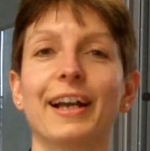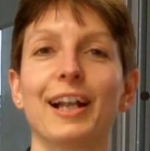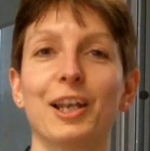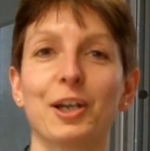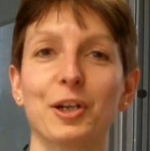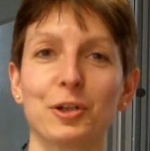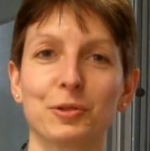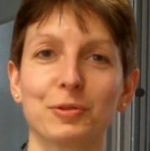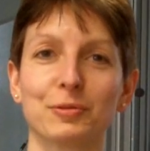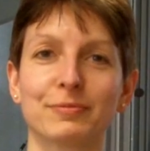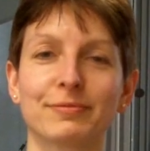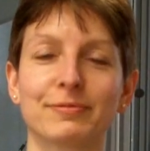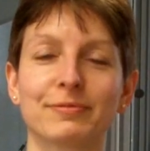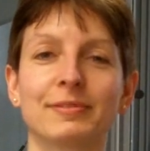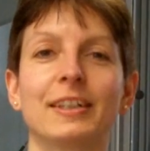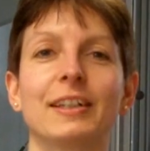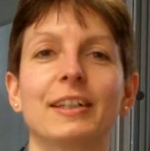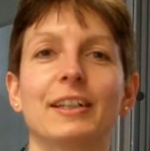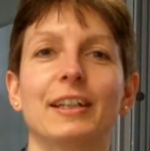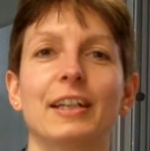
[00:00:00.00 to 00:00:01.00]
Hello.
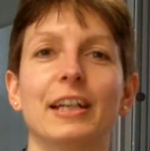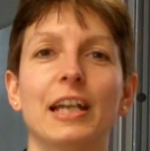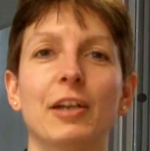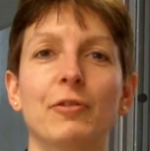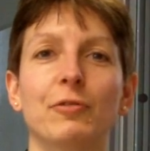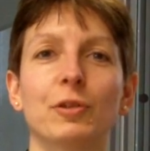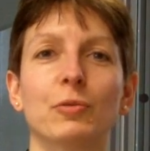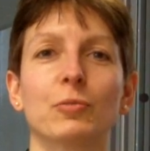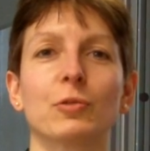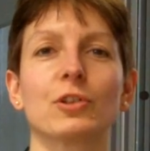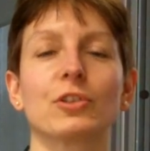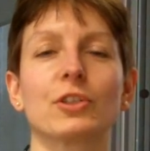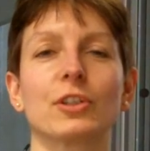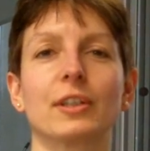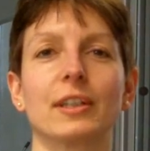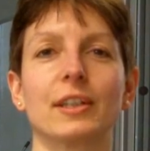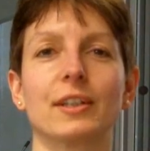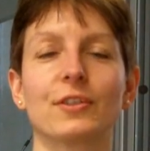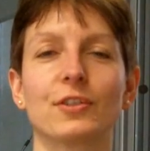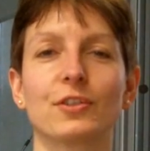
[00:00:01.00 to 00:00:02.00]
If you're
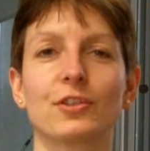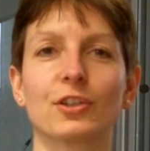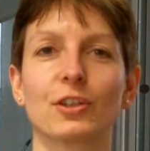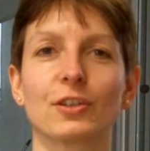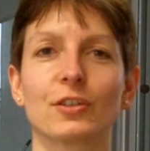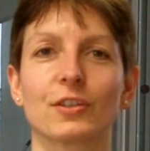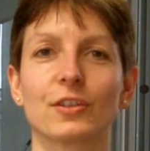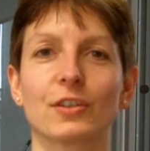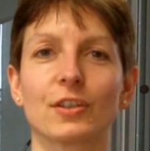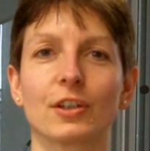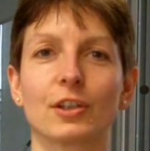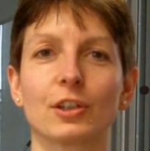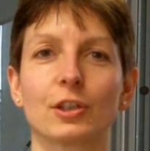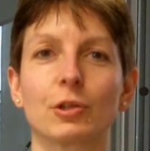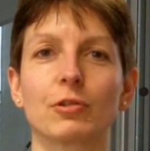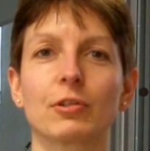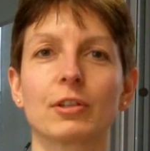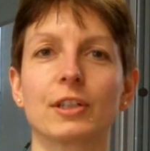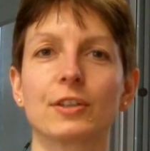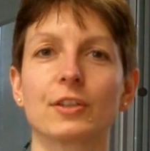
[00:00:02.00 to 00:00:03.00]
watching this, chances are
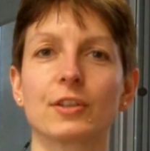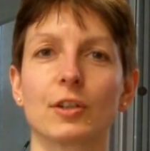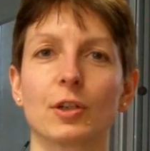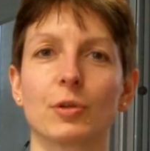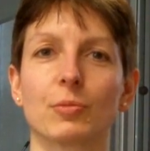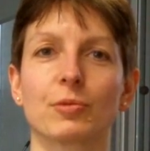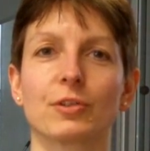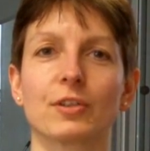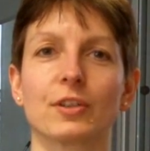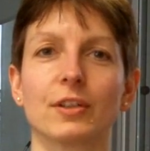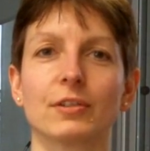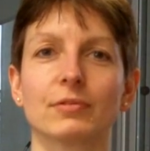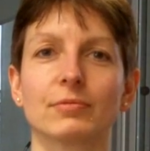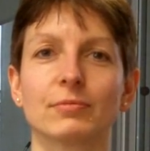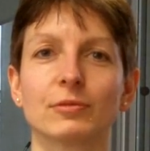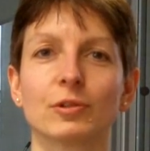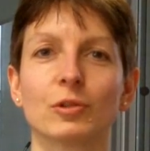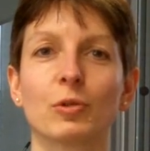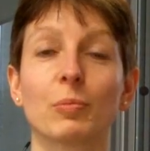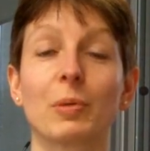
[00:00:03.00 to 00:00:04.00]
you're an interpreter,
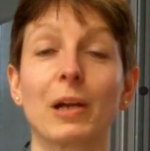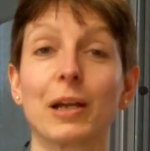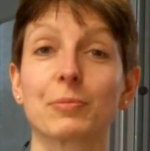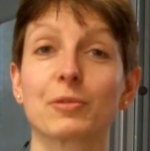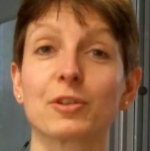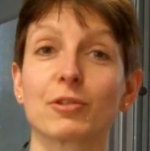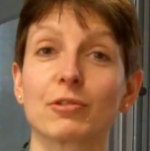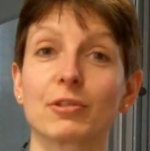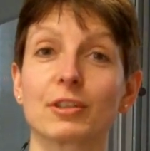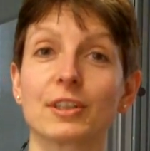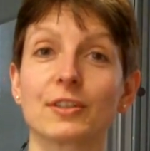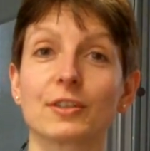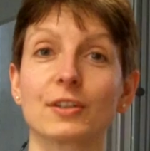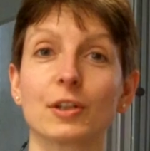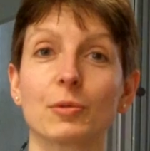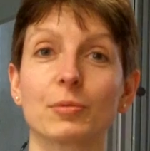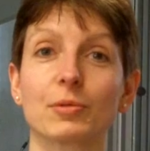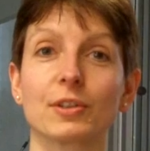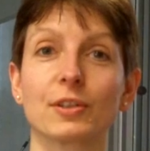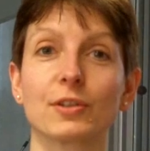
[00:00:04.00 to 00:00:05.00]
or perhaps you're an
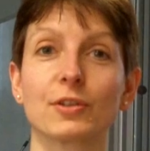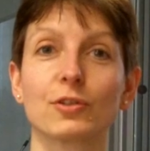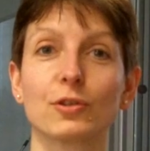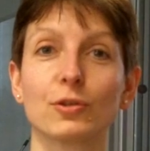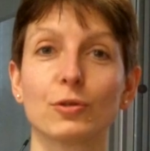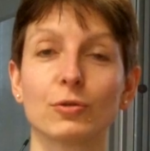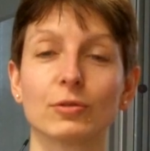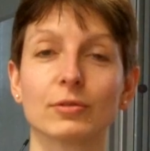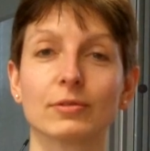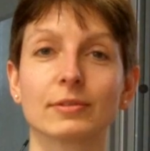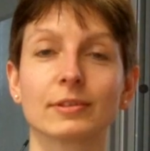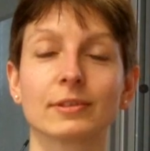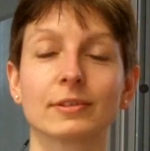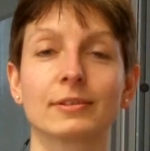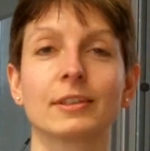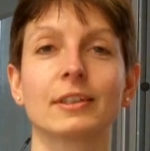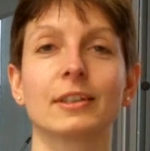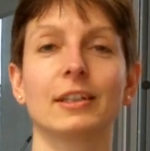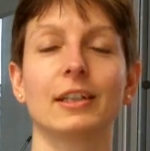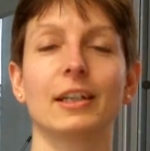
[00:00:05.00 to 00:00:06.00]
interpreting student,
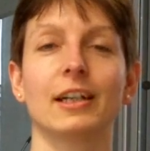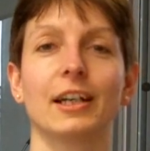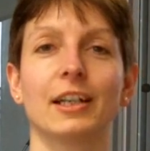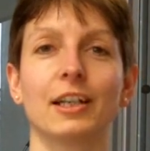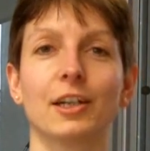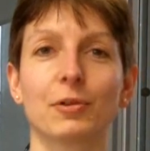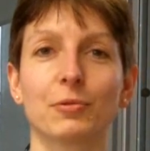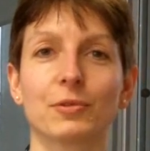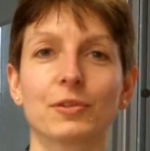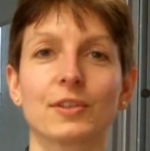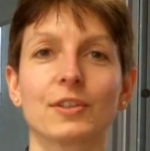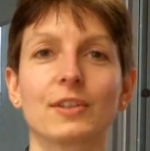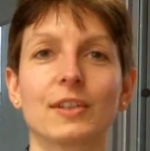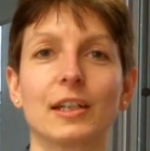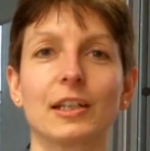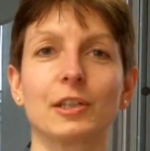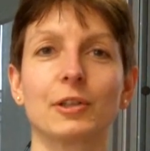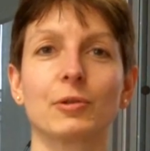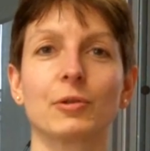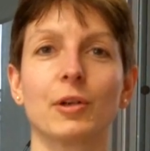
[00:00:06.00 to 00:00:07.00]
and I want to
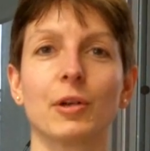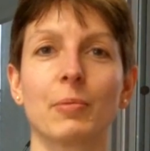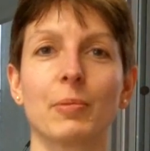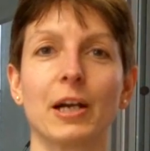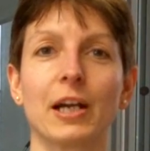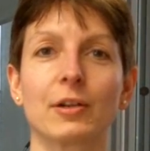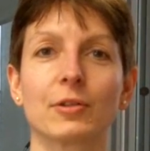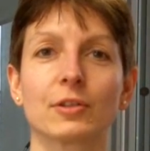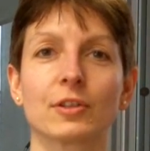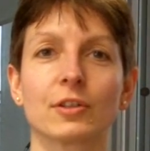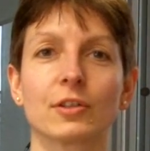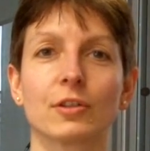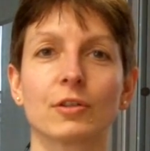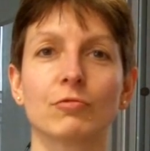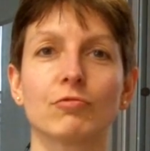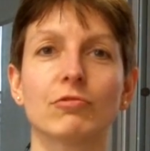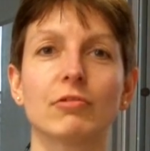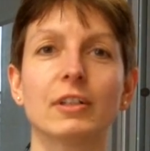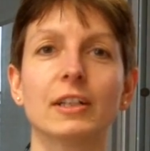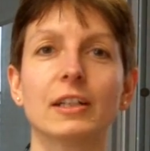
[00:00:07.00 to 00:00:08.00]
tell you about
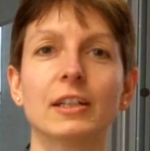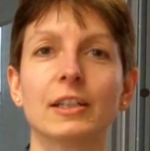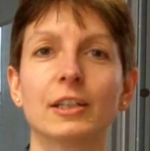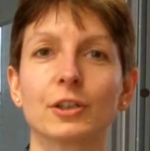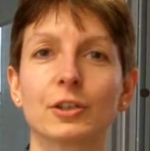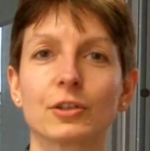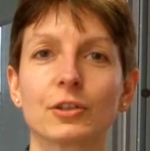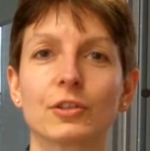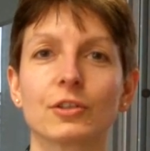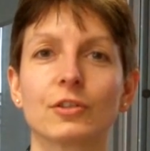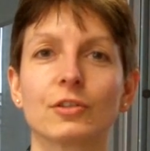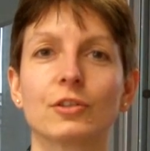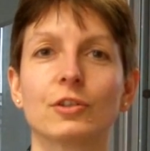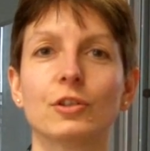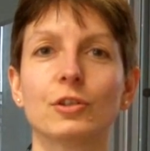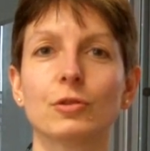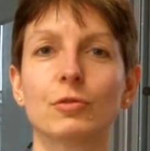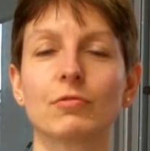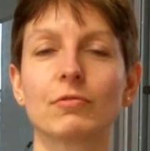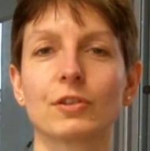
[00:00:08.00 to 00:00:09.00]
a really good
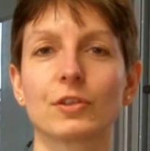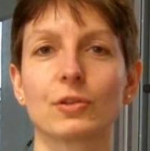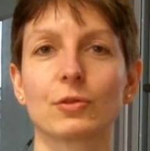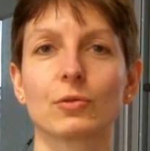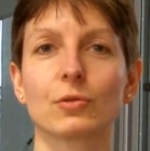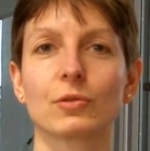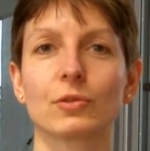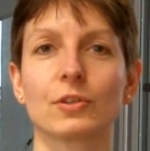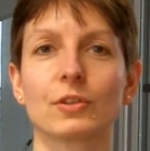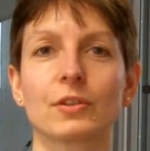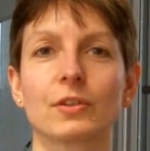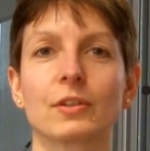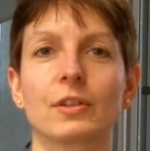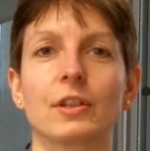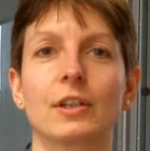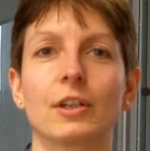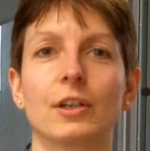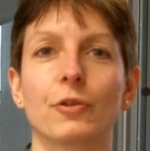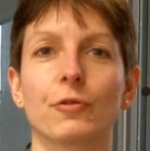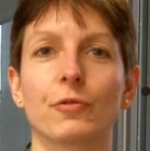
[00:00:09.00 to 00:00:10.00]
new resource
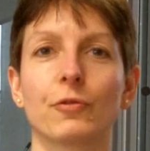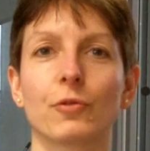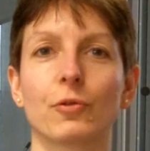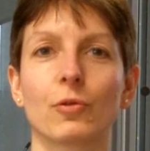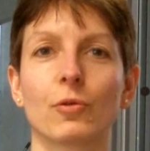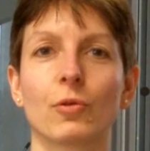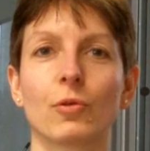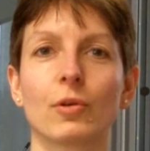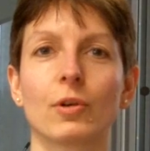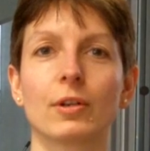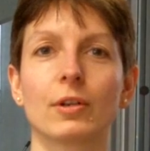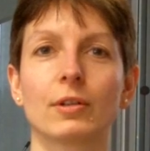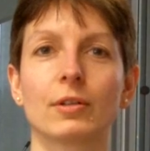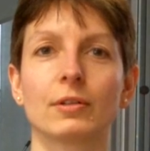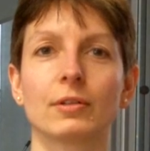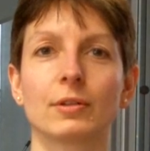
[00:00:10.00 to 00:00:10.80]
for